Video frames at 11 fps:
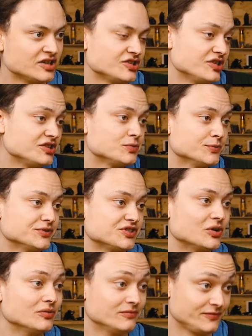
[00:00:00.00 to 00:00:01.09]
So this will
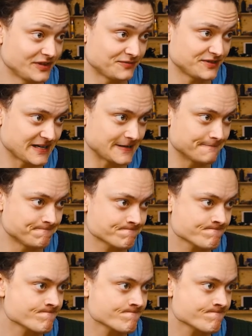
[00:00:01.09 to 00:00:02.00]
result in fifteen.